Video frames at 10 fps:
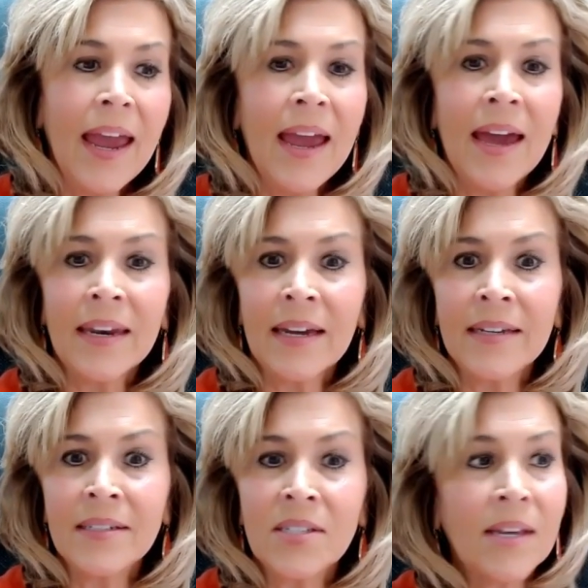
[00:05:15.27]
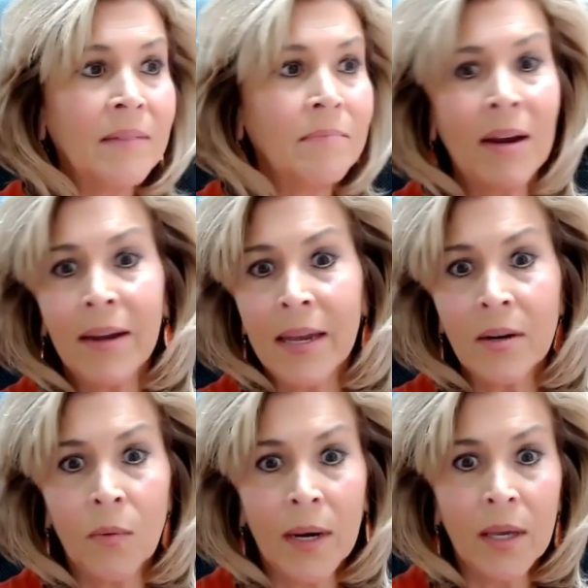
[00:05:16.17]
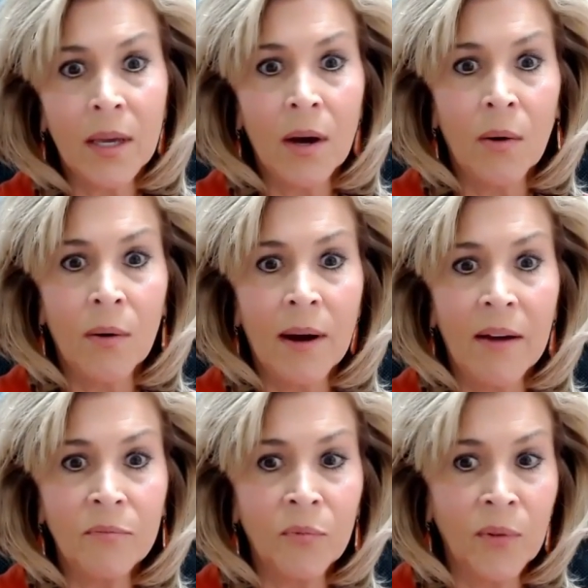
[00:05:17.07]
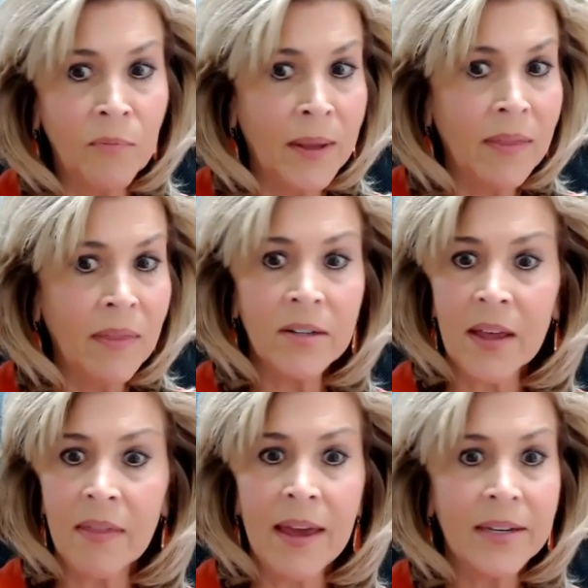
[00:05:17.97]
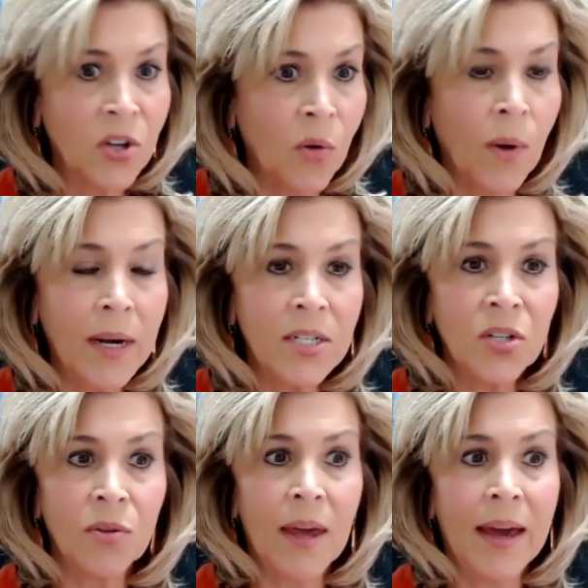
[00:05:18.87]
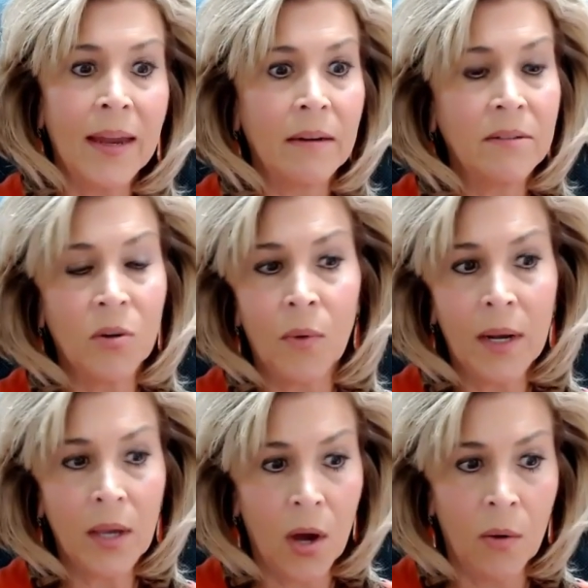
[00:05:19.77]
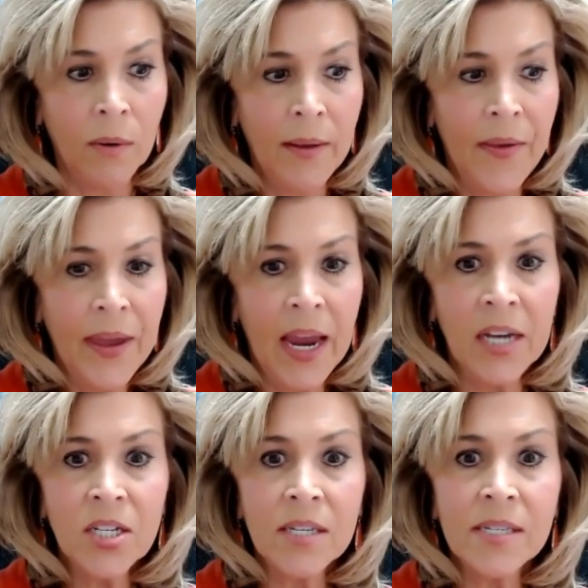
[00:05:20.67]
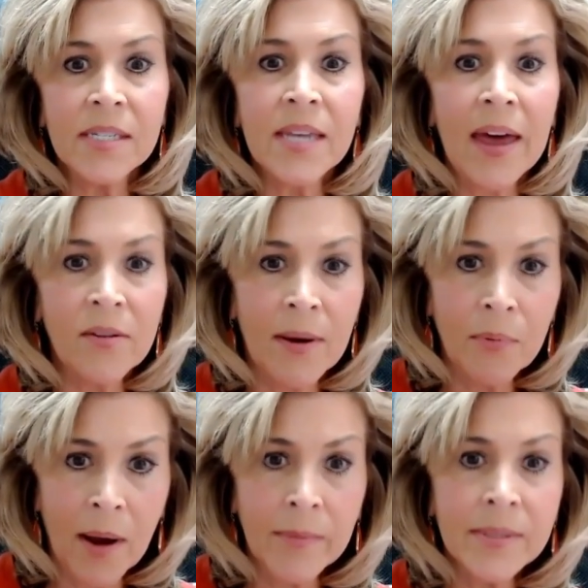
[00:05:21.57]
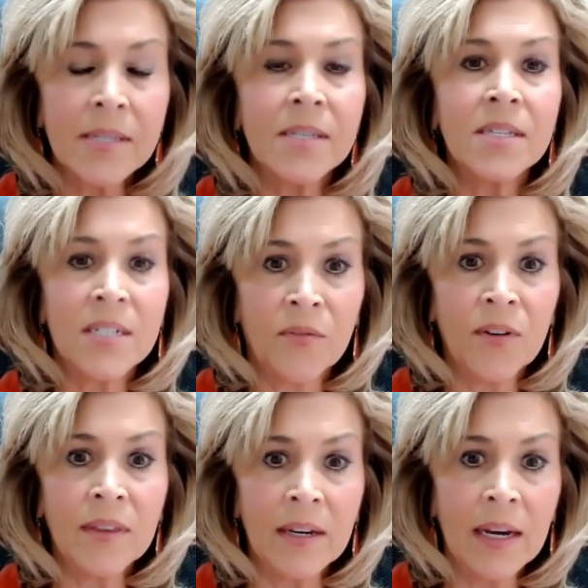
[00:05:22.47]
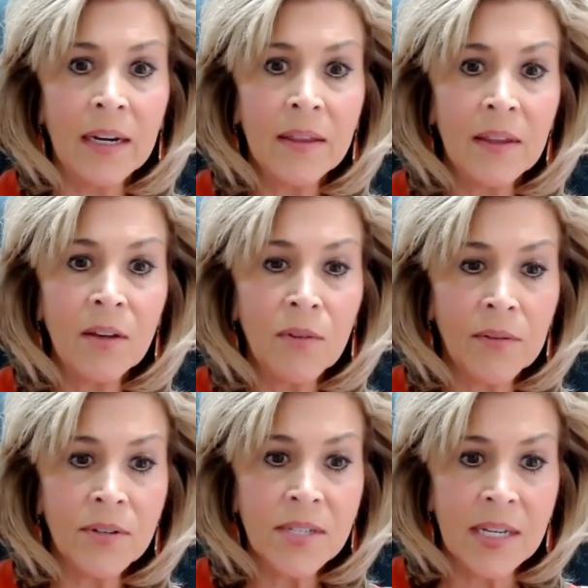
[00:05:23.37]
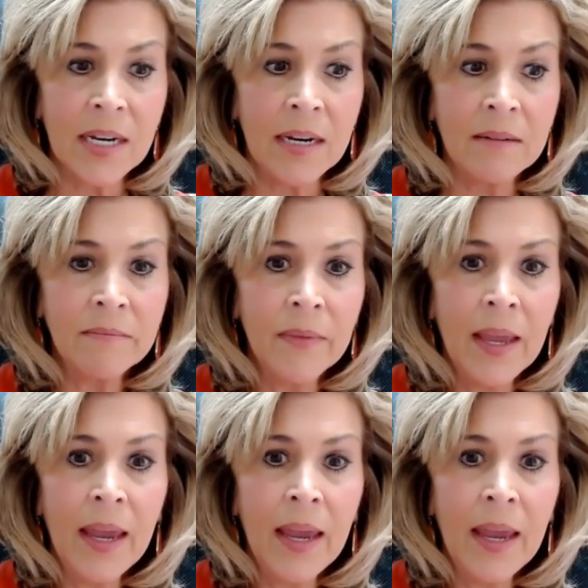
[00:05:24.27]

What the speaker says: And I said, Mary, I don't want to go. We've been there, done that. Don't want to do that. Don't want to go. And she says, Heather, I promise this is different than anything you've ever seen.